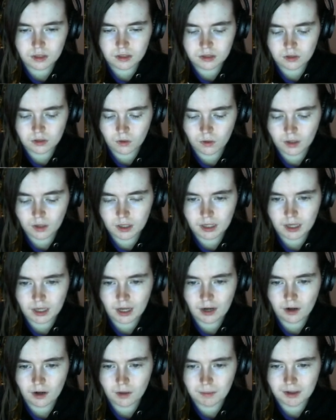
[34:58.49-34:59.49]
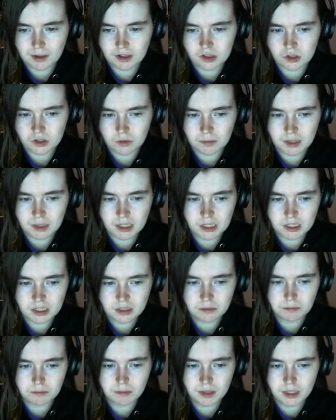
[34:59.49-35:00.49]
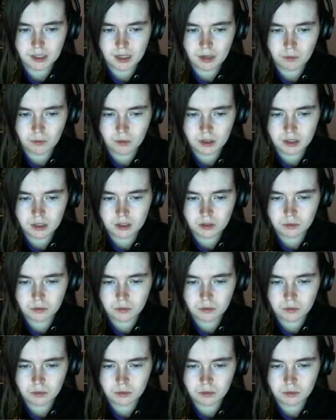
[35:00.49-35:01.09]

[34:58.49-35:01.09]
story to care about so much, but I wanted to